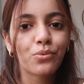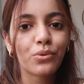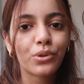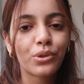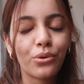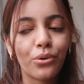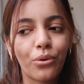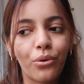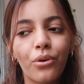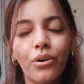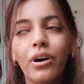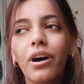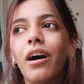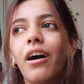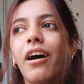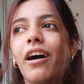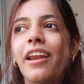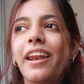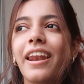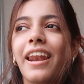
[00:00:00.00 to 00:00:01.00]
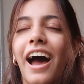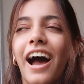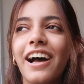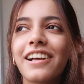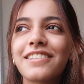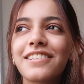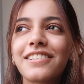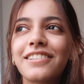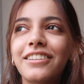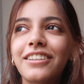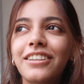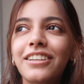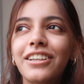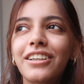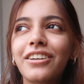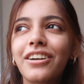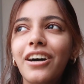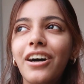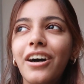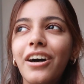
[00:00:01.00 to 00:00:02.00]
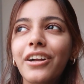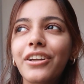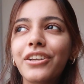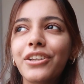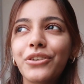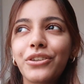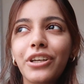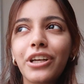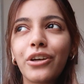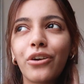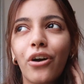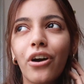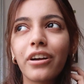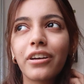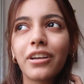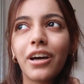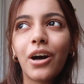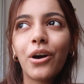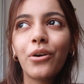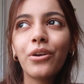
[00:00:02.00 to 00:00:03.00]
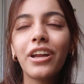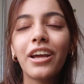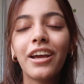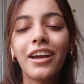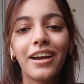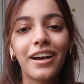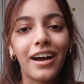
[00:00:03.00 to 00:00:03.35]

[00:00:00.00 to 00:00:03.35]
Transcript: Would know, last year during lockdown,